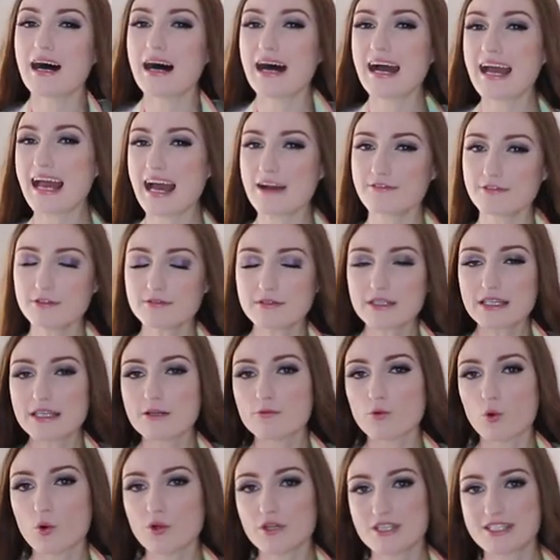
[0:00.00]
I haven't
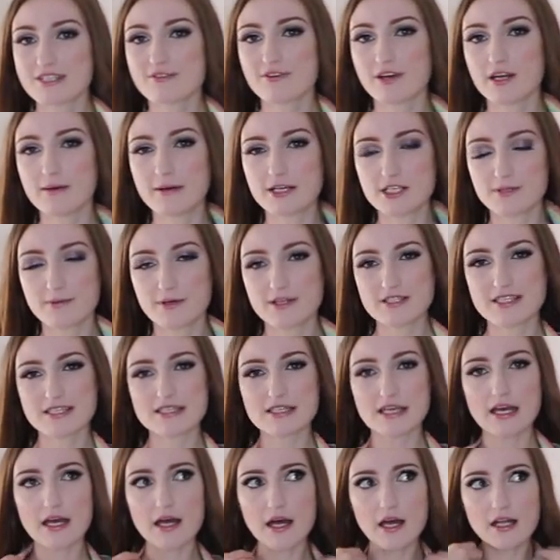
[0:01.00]
really worn this very much because
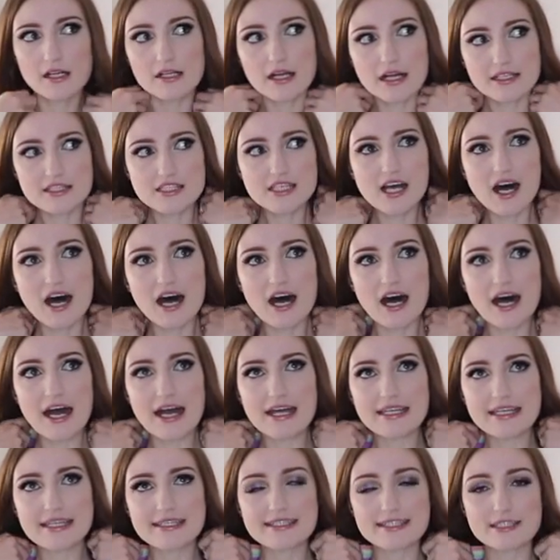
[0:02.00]
it's a
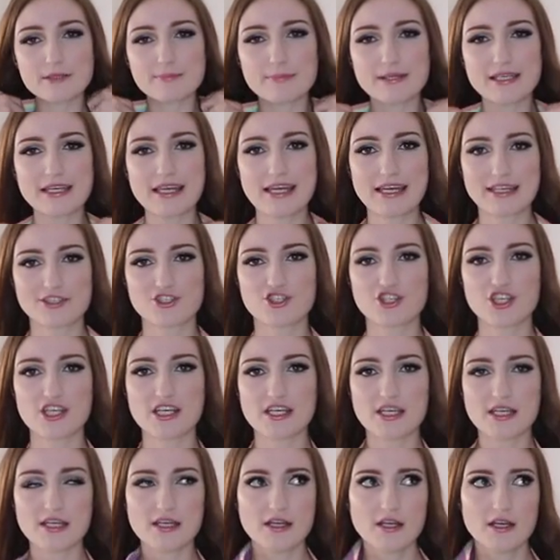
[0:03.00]
tiny little bit itchy
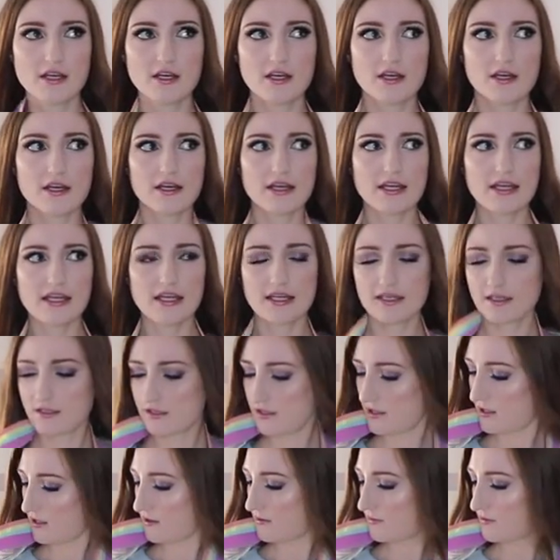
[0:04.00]
in
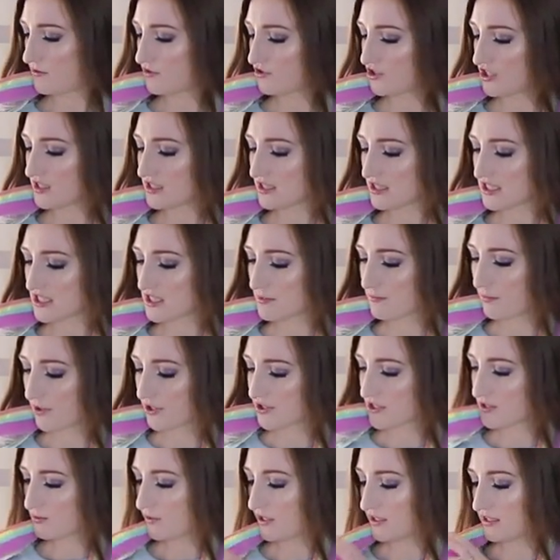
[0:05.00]
just the
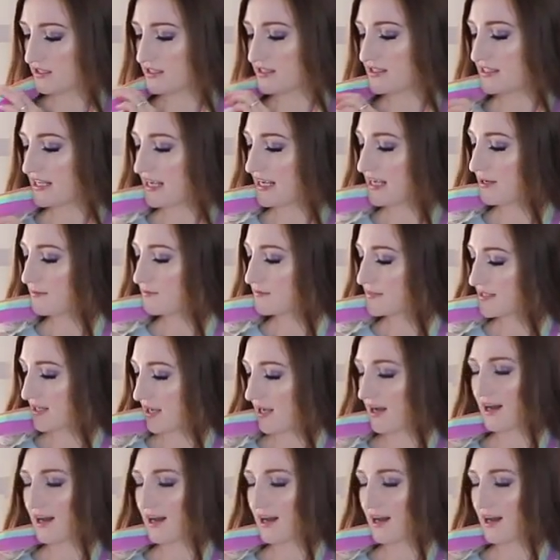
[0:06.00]
spots where the seams